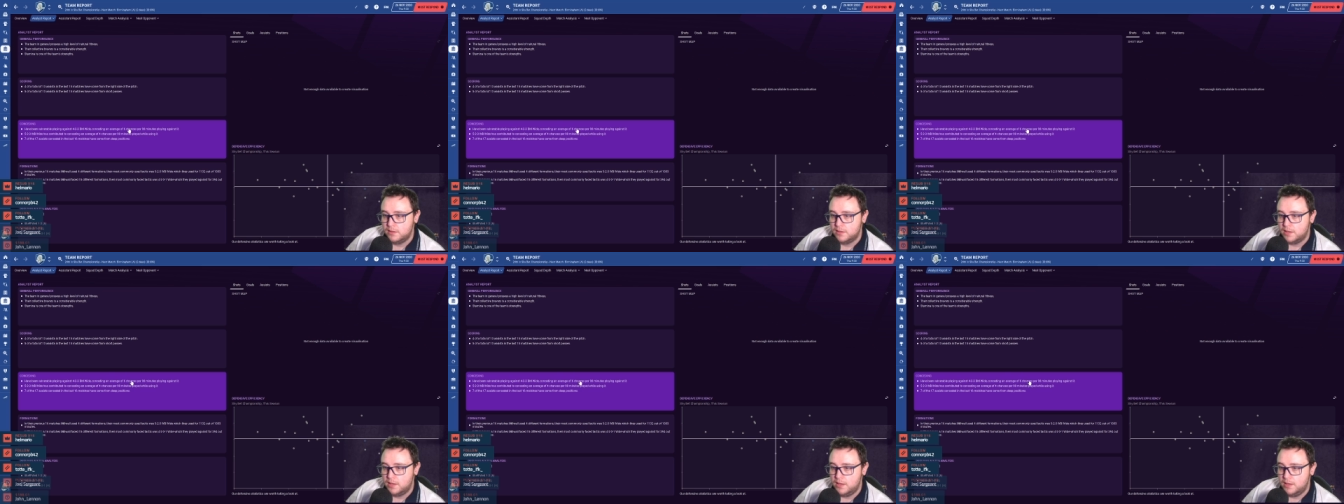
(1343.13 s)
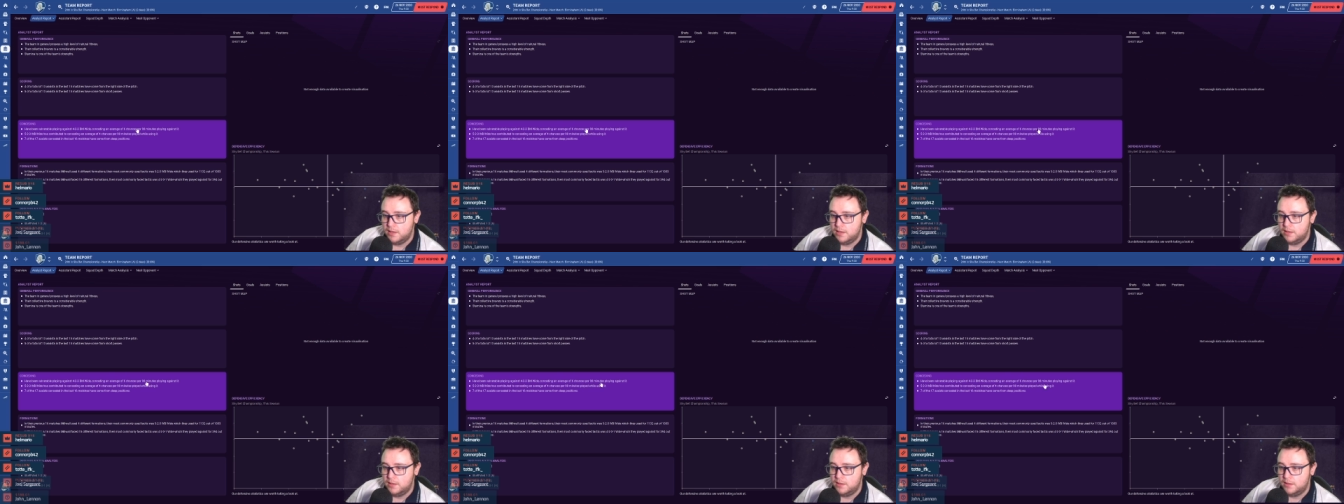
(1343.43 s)

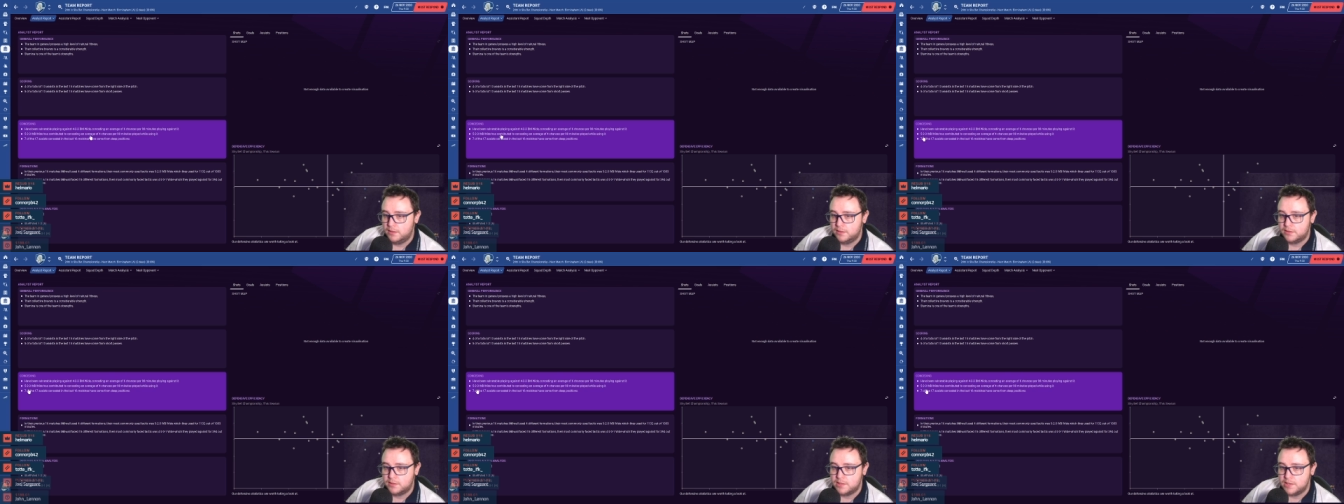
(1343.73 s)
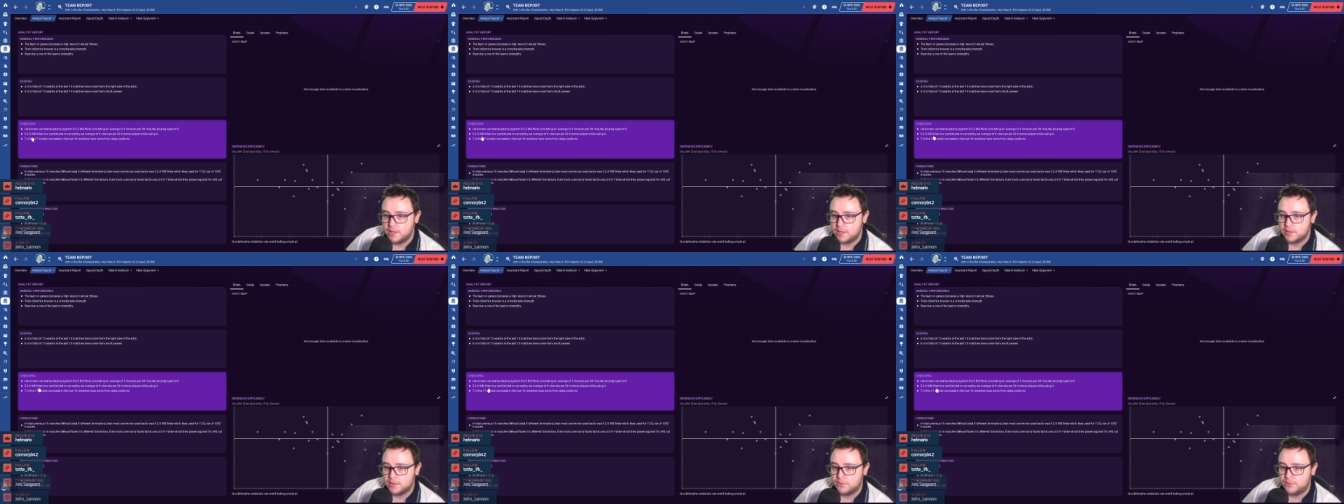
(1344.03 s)
Uh,
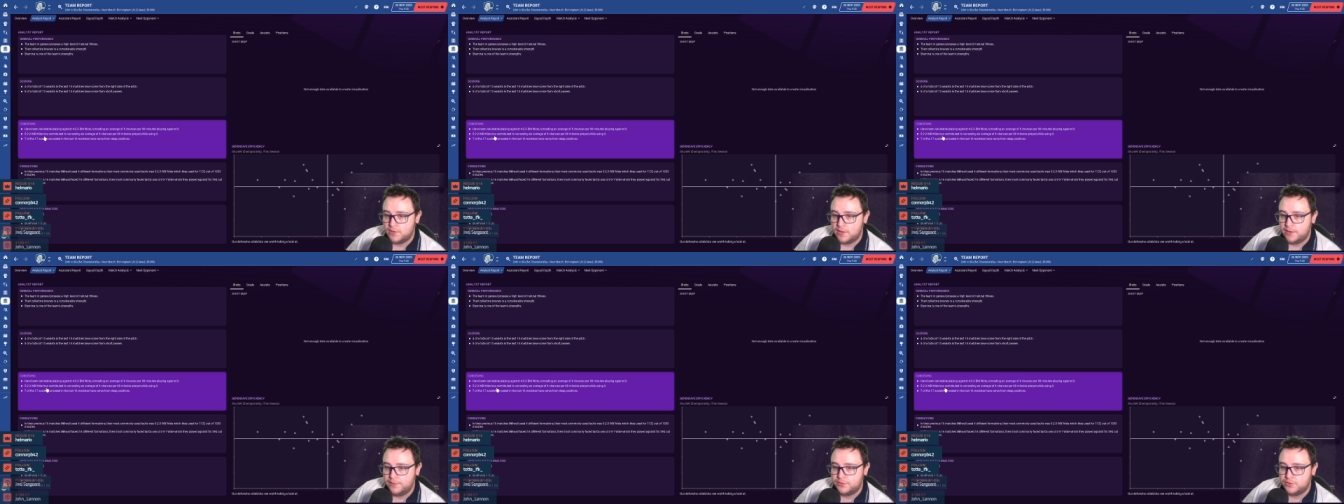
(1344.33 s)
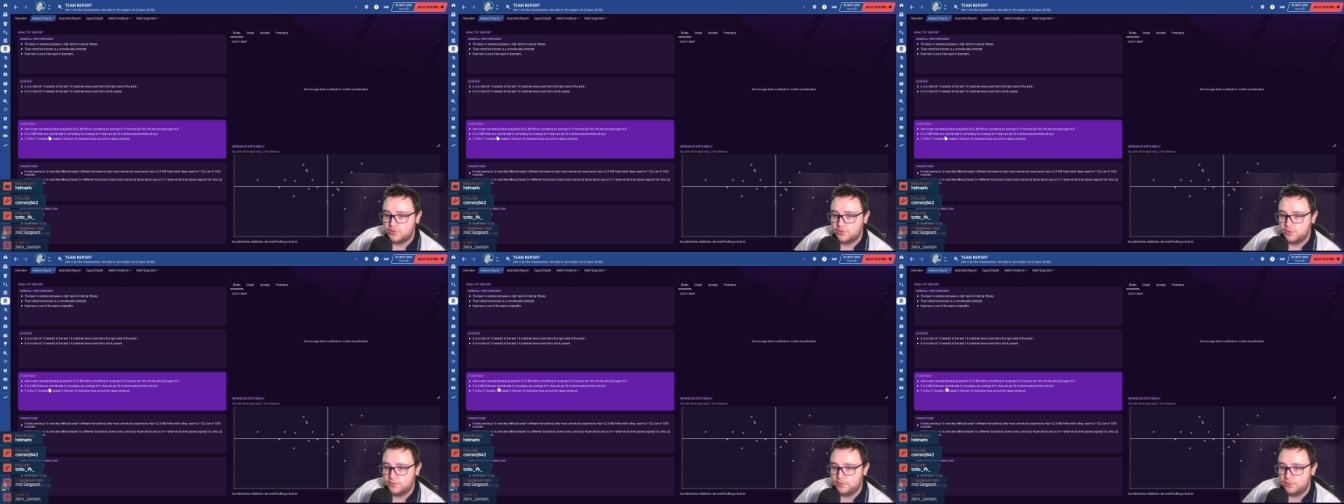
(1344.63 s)
6.
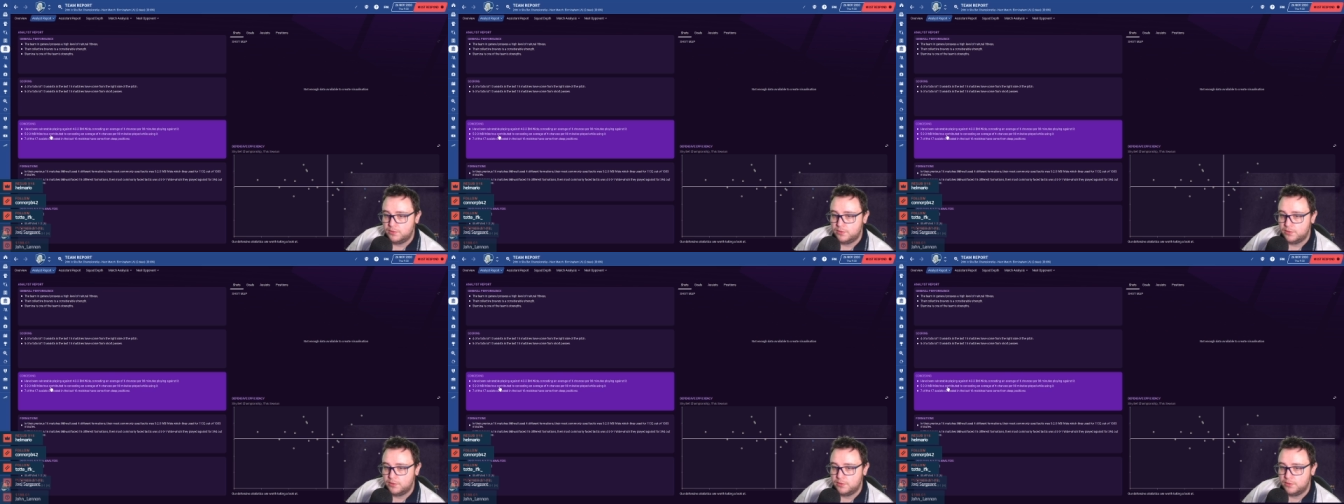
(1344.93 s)
5-2